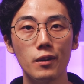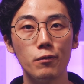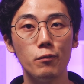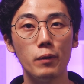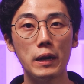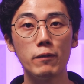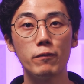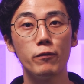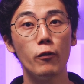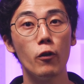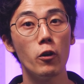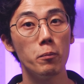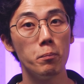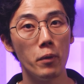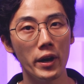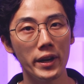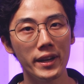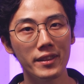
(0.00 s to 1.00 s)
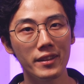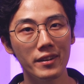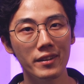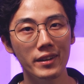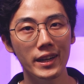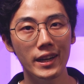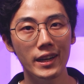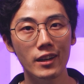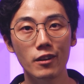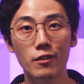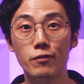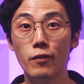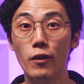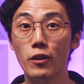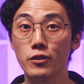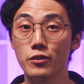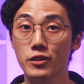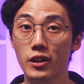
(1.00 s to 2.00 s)
of waveform monitoring,
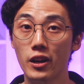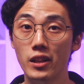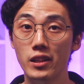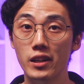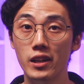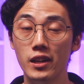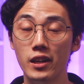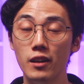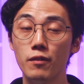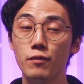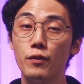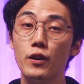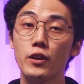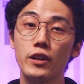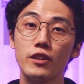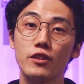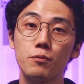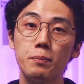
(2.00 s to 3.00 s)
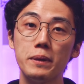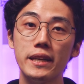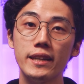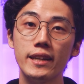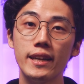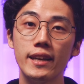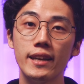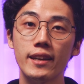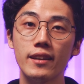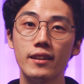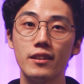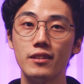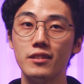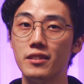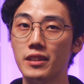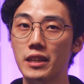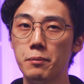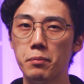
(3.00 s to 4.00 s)
false color, focus peaking,
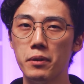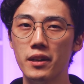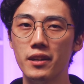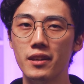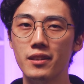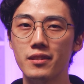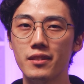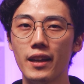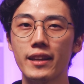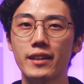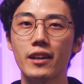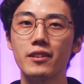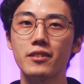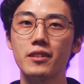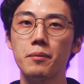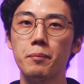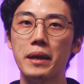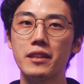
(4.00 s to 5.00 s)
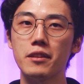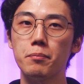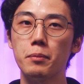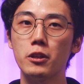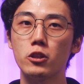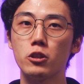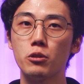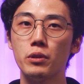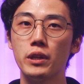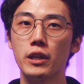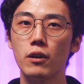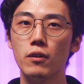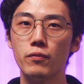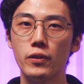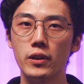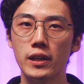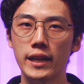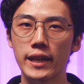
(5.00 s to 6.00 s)
zebras, and customizable shooting
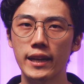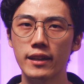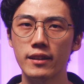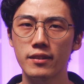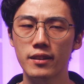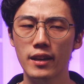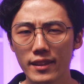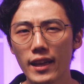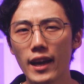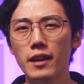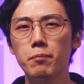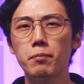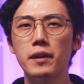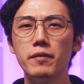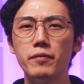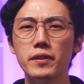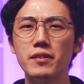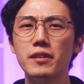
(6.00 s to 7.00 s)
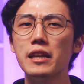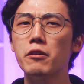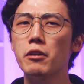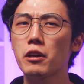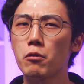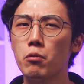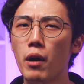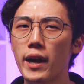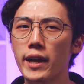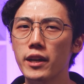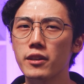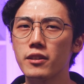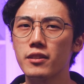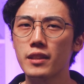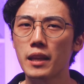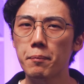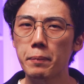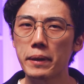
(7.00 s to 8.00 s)
overlays that previously required
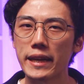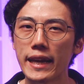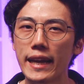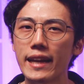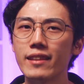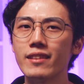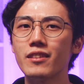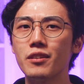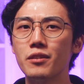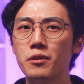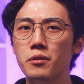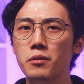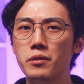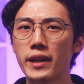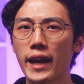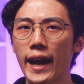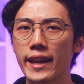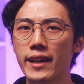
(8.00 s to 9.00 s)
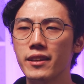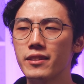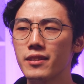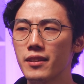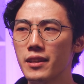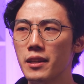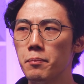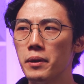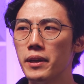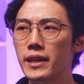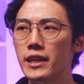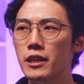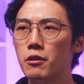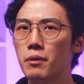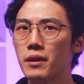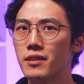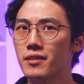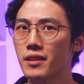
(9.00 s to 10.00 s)
stepping into Canon Cinema EOS